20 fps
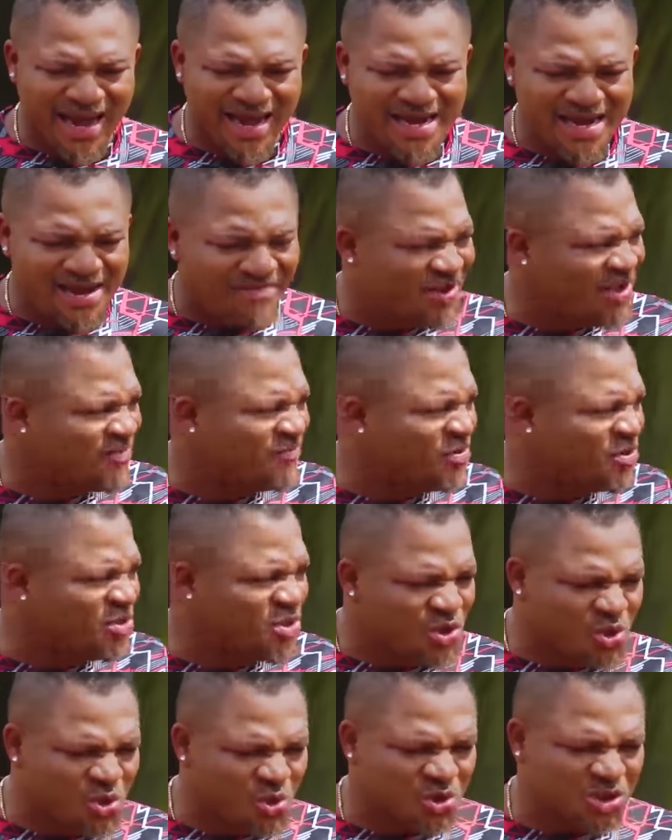I never
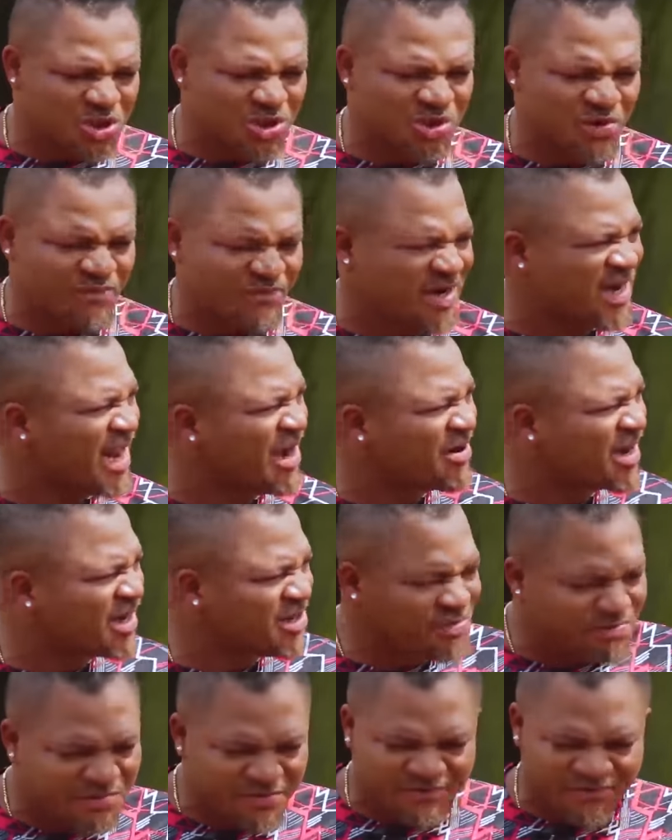even knew she's your friend. How
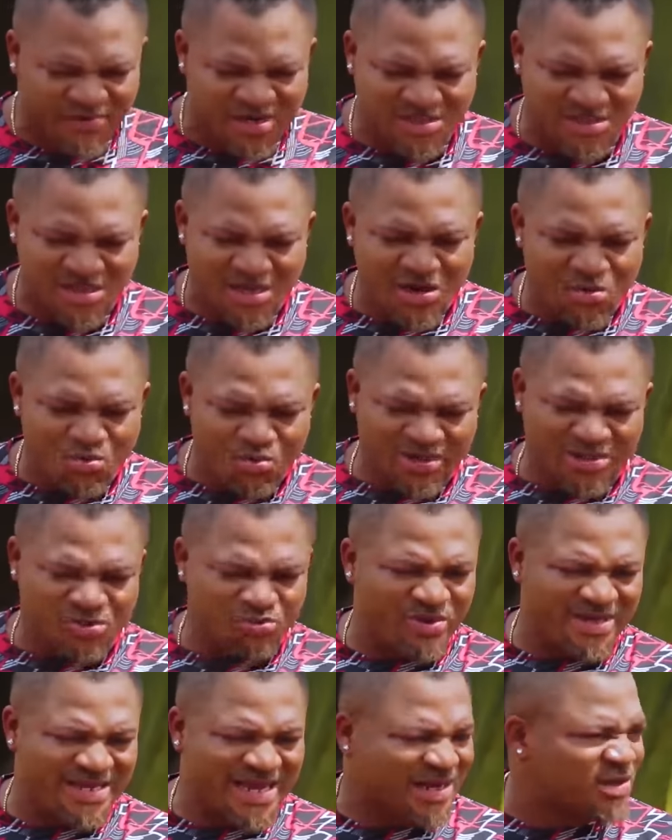can you be friends
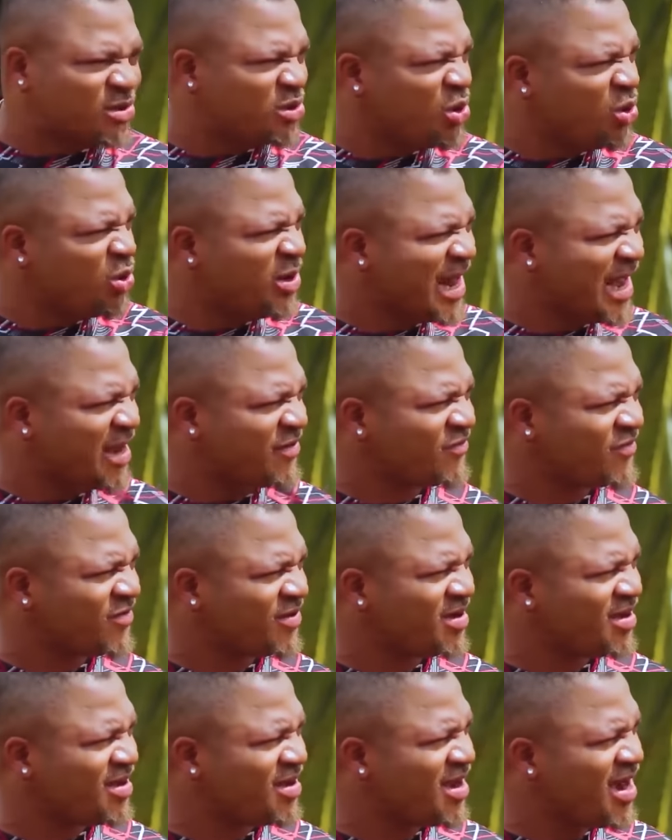with that low life?
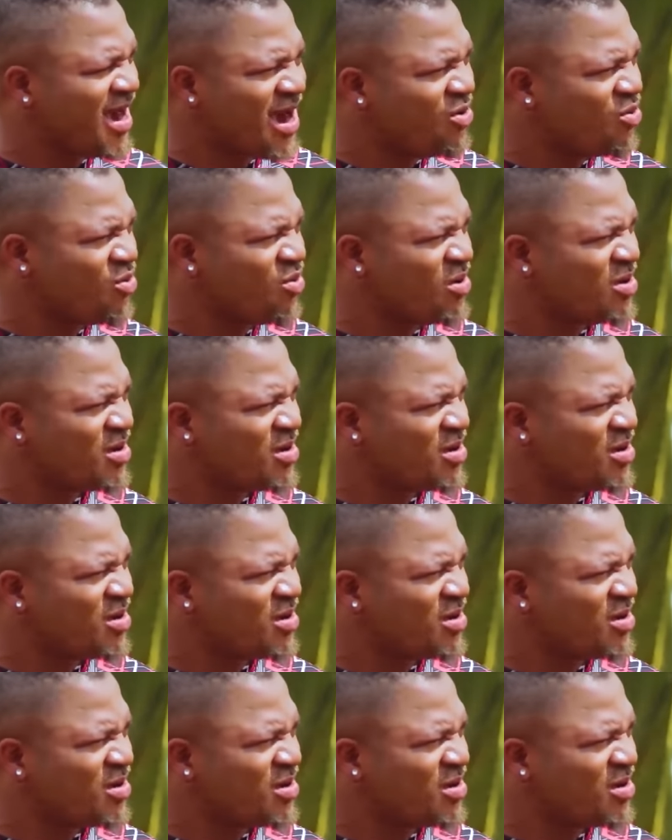How?